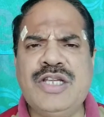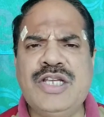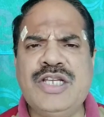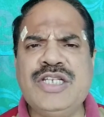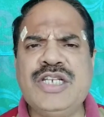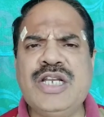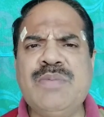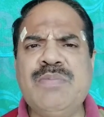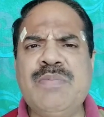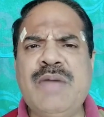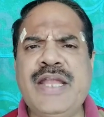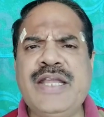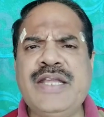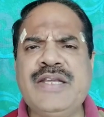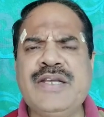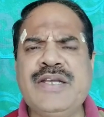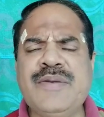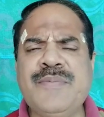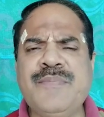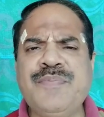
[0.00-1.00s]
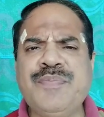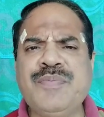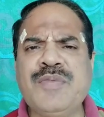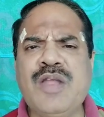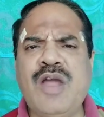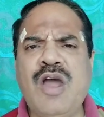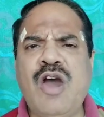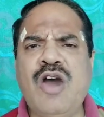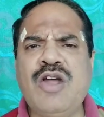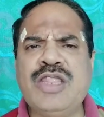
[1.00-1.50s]
determined
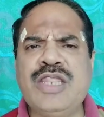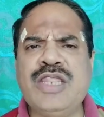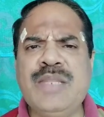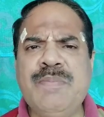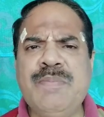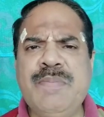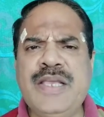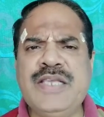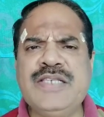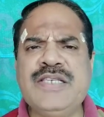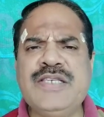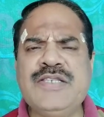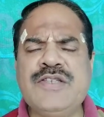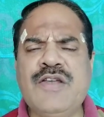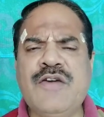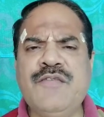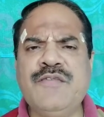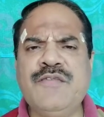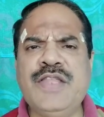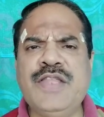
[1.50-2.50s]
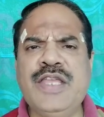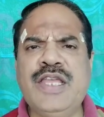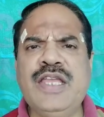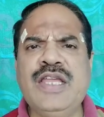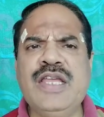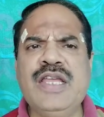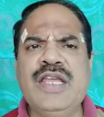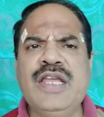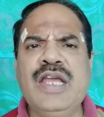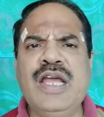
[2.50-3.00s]
on the basis of the
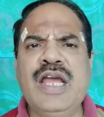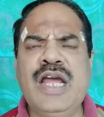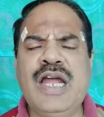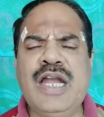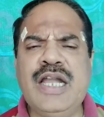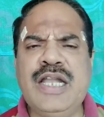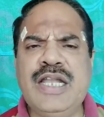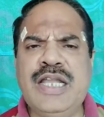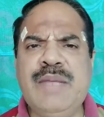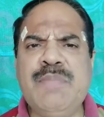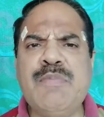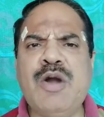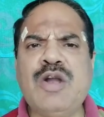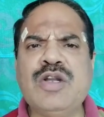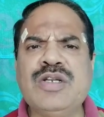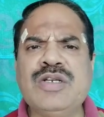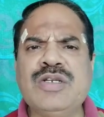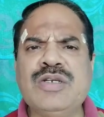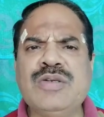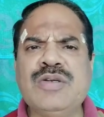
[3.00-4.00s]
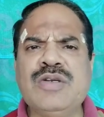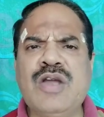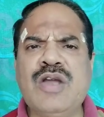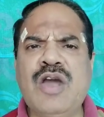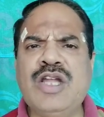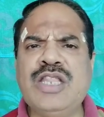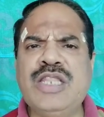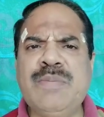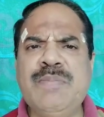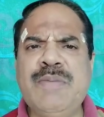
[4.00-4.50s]
demand,
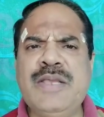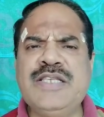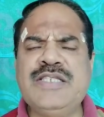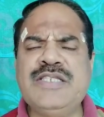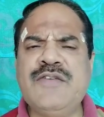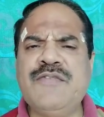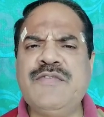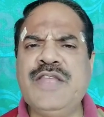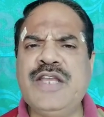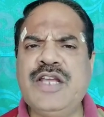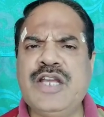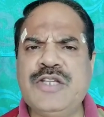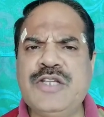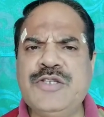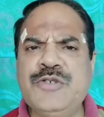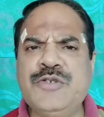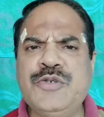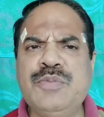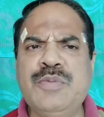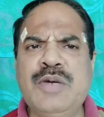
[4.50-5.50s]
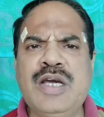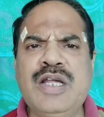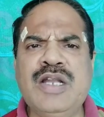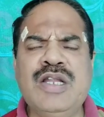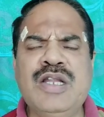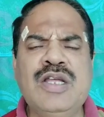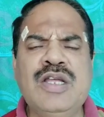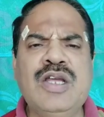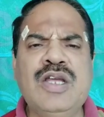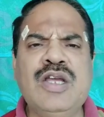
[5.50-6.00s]
on the basis of the consumer
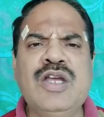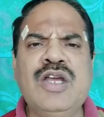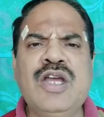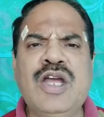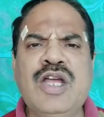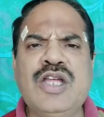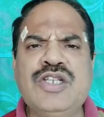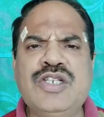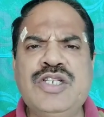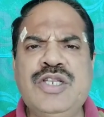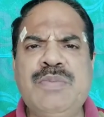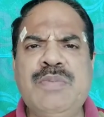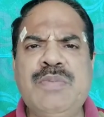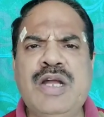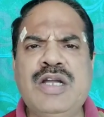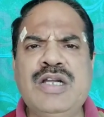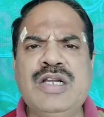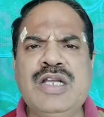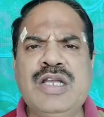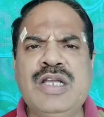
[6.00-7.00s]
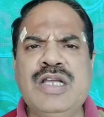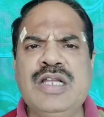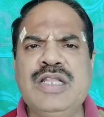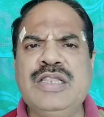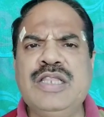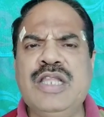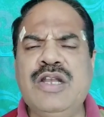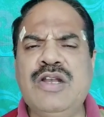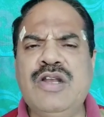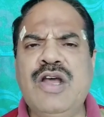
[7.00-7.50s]
demand.
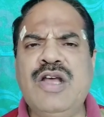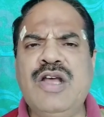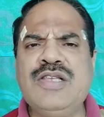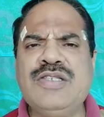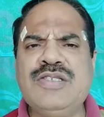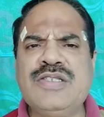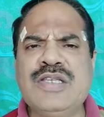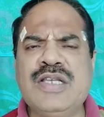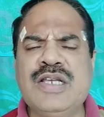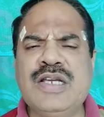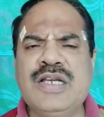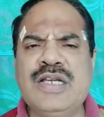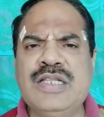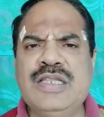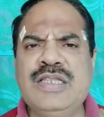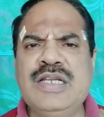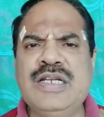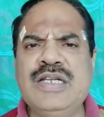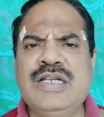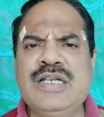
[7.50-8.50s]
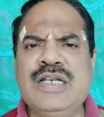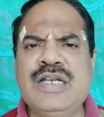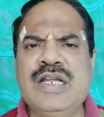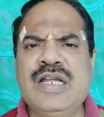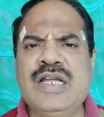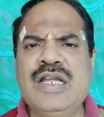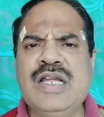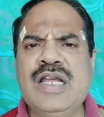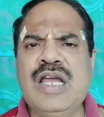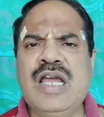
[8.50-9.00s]
The laws that
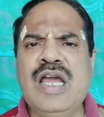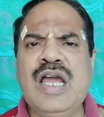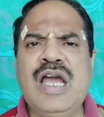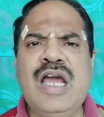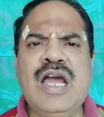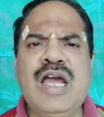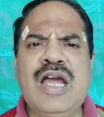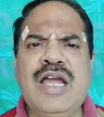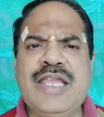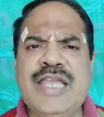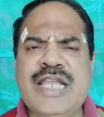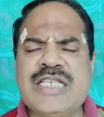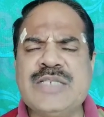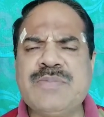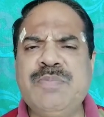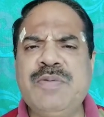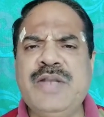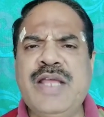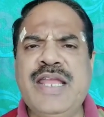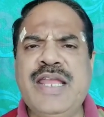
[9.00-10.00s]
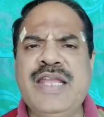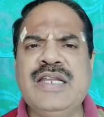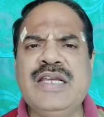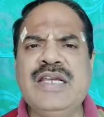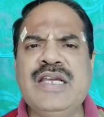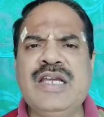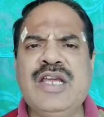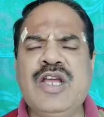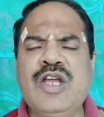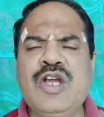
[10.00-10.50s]
explain
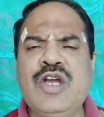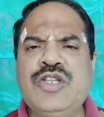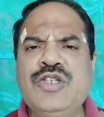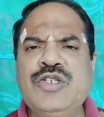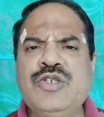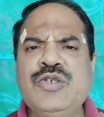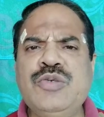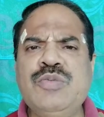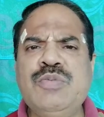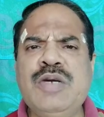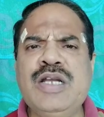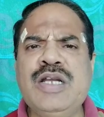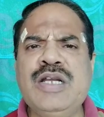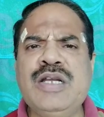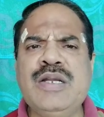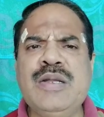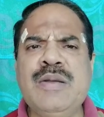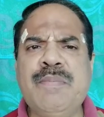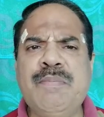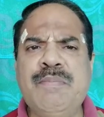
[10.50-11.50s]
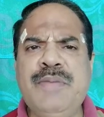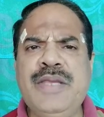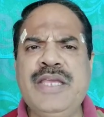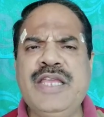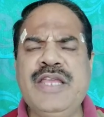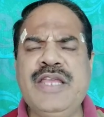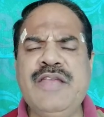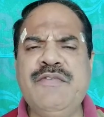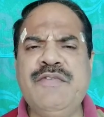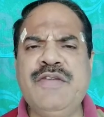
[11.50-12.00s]
consumer
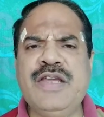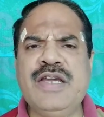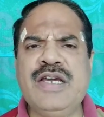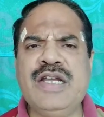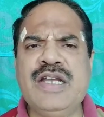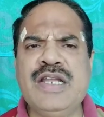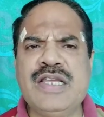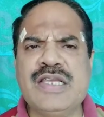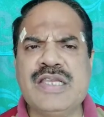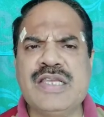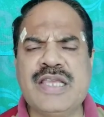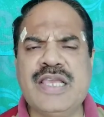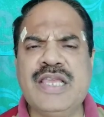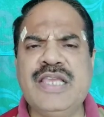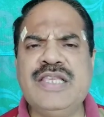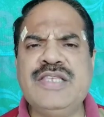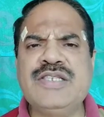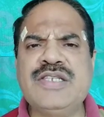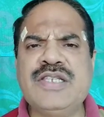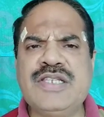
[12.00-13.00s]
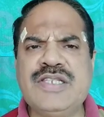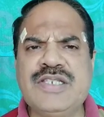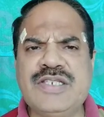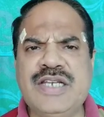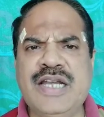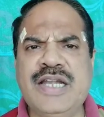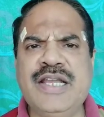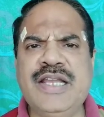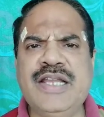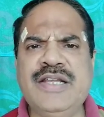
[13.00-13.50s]
behavior is
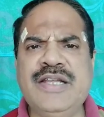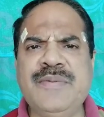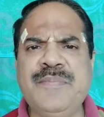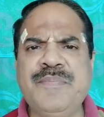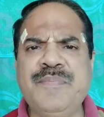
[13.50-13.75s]
studied.